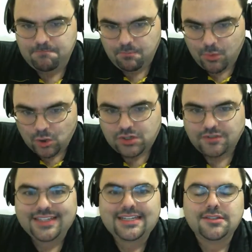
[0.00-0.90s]
Most
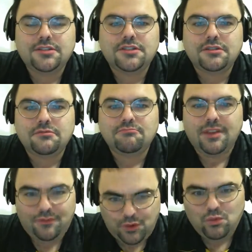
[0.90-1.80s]
of these,
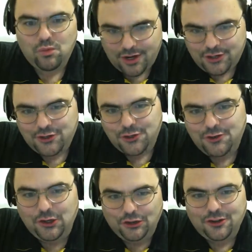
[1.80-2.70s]
if you wanted to,
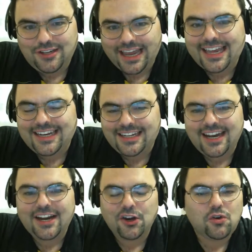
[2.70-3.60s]
you could take an
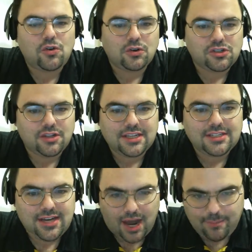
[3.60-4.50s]
entire course on these
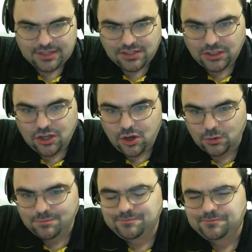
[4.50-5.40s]
topics alone.